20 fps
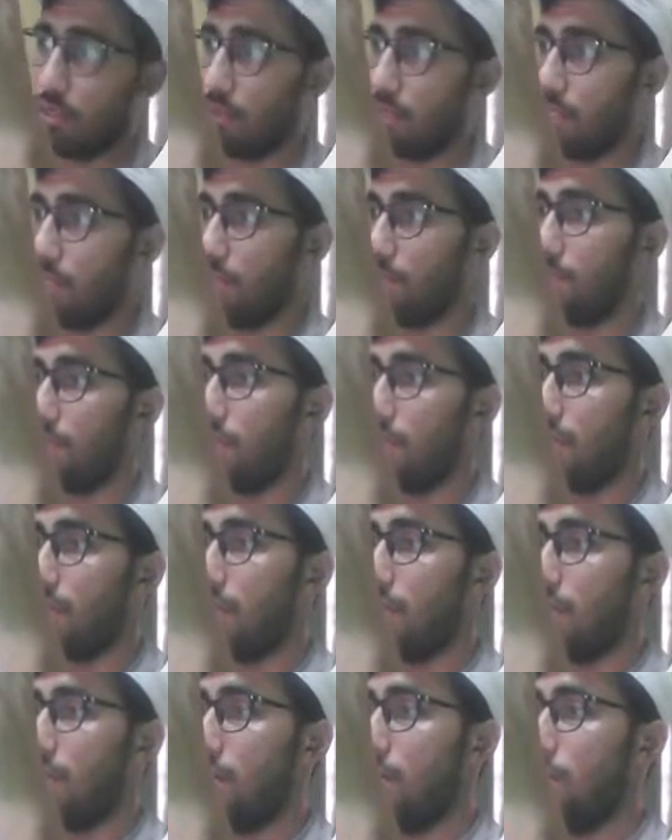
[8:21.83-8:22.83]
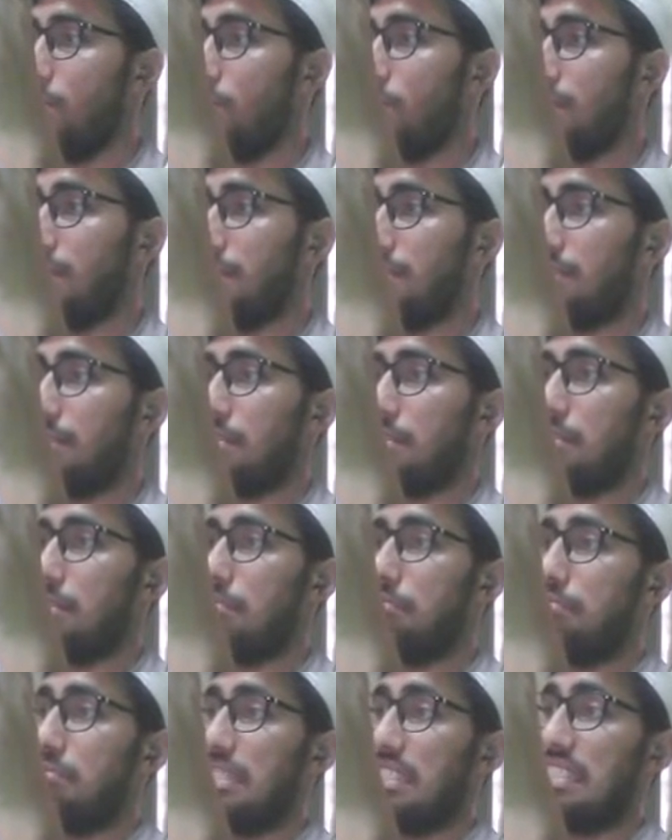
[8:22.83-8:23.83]
Okay, what is the
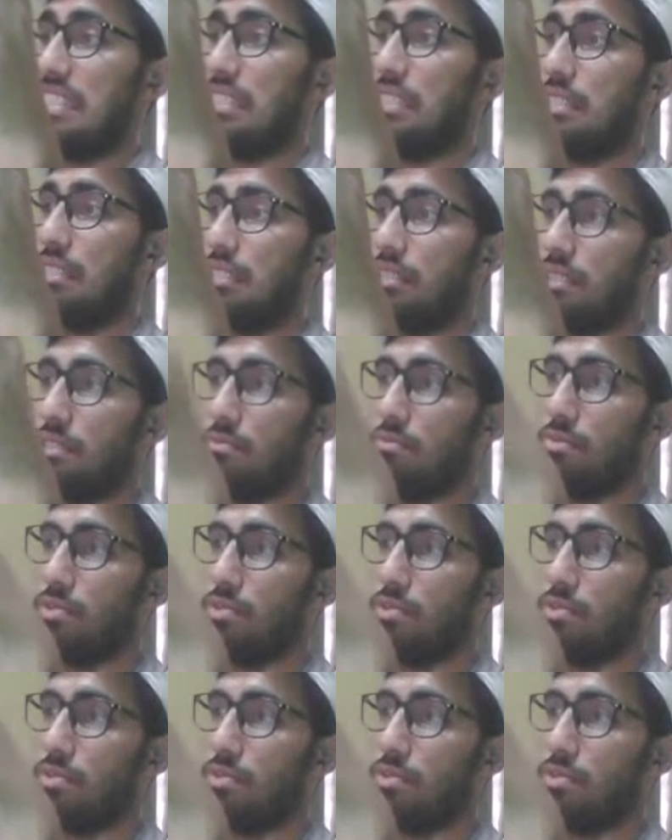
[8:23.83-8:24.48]
median income.